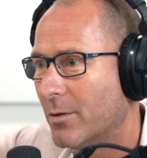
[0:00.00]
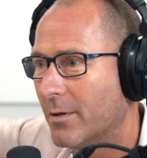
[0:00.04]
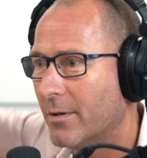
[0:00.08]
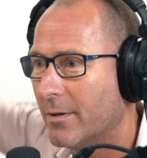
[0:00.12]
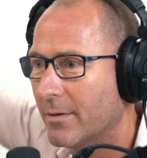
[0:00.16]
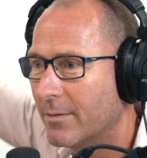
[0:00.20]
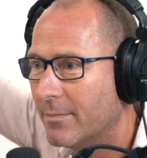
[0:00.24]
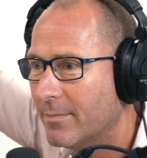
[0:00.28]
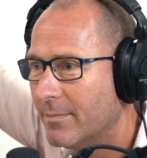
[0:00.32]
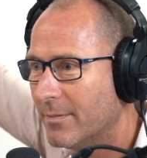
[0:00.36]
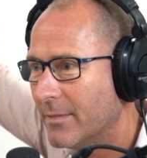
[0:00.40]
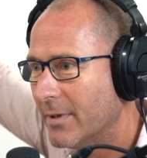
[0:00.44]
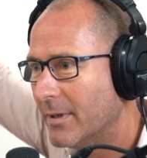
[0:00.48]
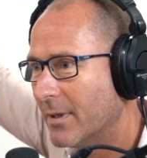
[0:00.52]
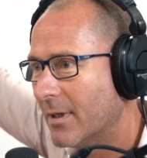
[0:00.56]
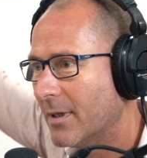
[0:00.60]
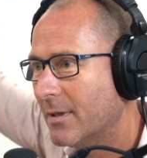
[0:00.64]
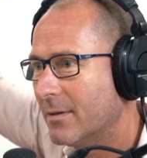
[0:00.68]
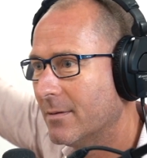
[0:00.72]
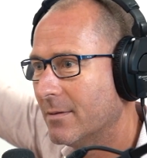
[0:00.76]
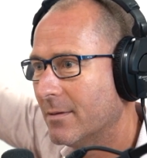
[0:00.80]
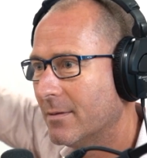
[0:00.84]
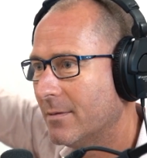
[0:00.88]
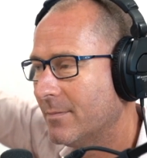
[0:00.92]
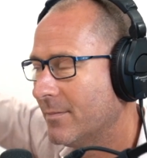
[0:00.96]
worth you
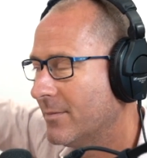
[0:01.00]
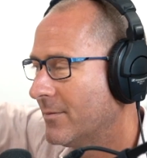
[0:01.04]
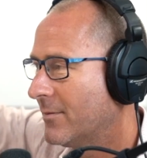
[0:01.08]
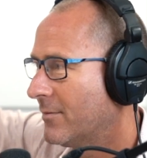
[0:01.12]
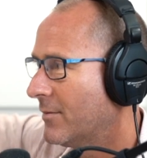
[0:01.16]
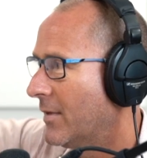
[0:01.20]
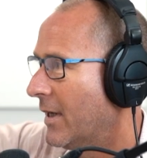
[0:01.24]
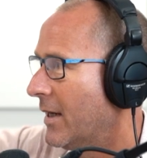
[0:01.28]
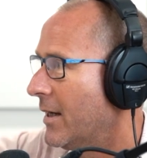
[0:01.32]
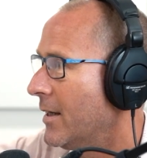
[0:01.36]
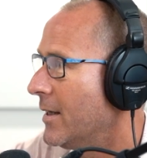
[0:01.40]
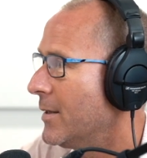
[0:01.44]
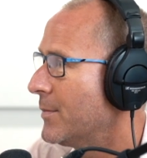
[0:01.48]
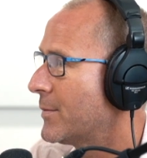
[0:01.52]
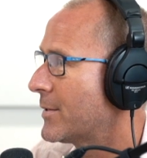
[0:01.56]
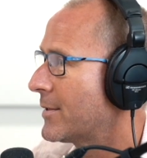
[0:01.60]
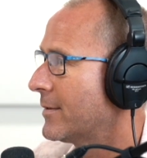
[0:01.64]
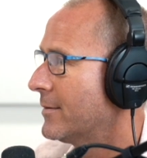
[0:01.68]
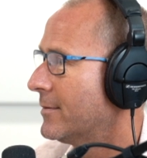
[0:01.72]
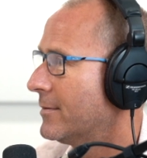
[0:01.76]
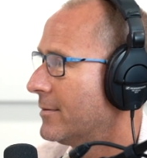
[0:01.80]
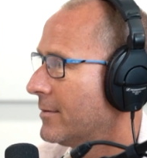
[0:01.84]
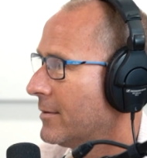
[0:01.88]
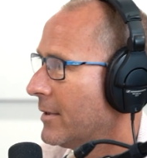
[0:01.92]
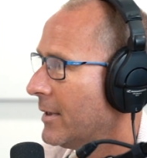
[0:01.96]
know heaps,
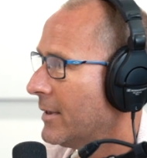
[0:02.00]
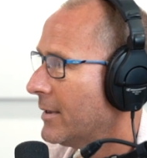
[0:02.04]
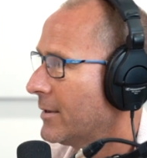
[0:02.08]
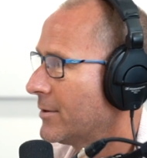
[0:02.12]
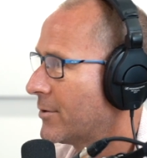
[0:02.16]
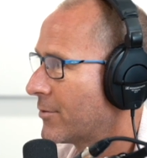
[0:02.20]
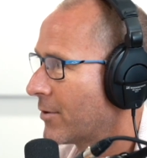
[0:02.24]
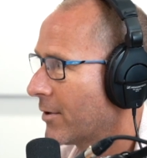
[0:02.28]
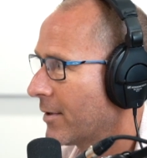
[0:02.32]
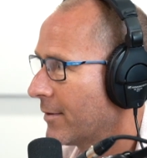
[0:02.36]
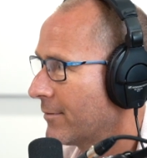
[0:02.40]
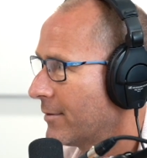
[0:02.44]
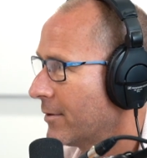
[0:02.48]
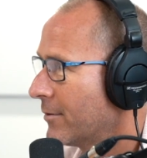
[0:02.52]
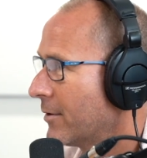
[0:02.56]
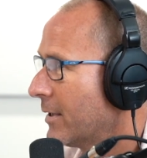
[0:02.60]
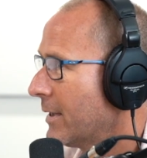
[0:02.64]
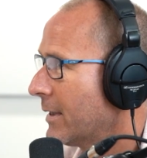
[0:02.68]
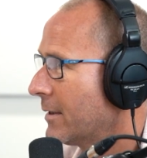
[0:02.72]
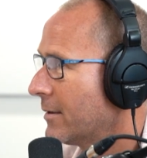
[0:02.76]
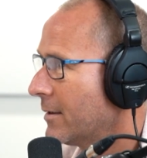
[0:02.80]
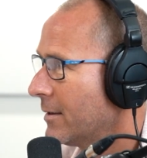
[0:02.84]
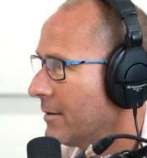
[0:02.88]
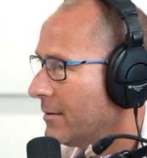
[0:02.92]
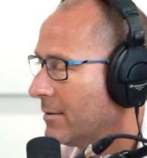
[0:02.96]
and they're driving
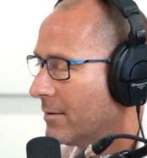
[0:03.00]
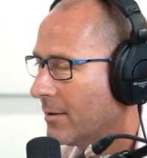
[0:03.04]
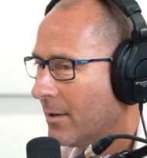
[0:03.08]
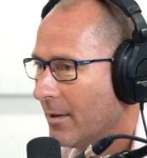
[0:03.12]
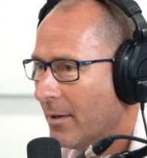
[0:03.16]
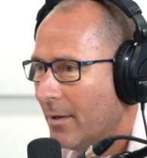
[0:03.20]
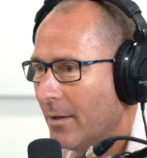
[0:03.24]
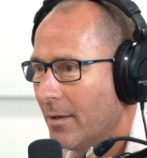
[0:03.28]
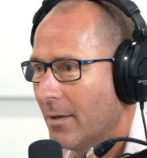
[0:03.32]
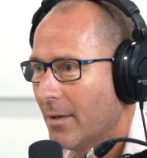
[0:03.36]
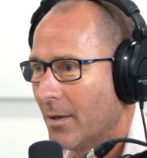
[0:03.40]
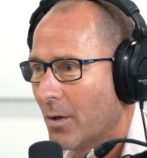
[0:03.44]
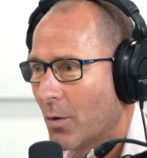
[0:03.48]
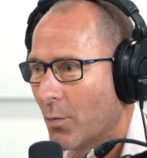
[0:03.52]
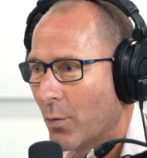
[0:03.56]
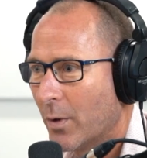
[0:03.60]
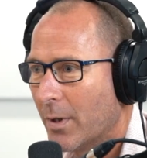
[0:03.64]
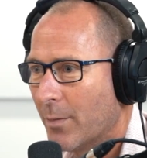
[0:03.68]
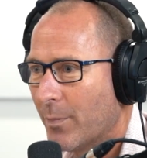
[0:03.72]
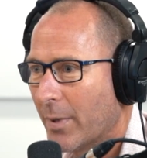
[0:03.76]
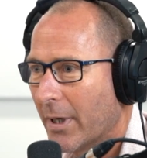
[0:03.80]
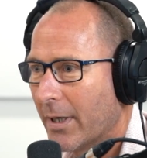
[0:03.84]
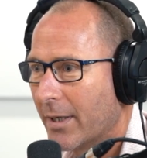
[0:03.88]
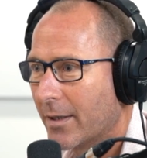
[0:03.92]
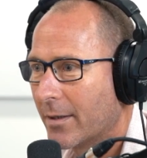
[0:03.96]
around in
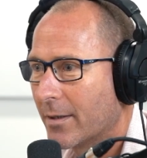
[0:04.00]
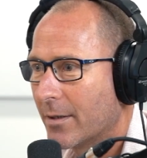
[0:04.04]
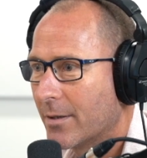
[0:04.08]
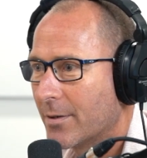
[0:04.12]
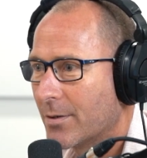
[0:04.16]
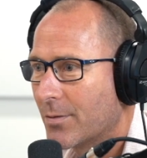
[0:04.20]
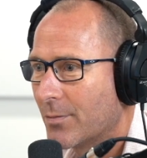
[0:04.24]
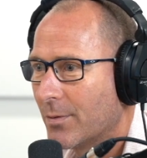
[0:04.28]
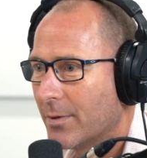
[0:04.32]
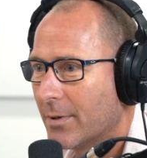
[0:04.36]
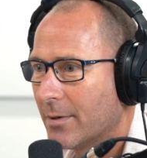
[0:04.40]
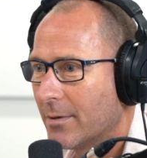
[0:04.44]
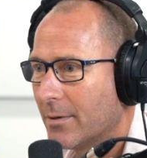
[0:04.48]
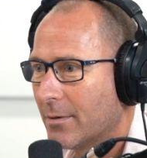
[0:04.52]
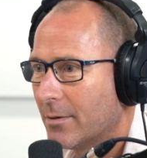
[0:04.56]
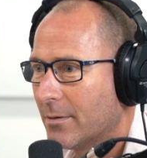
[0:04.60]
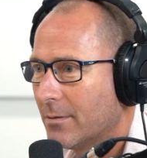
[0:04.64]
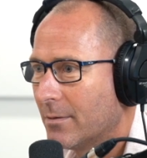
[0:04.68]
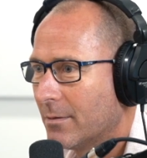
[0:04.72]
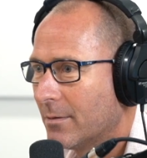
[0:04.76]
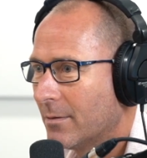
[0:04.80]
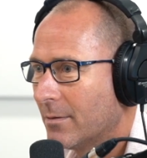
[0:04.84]
Winnebagos with a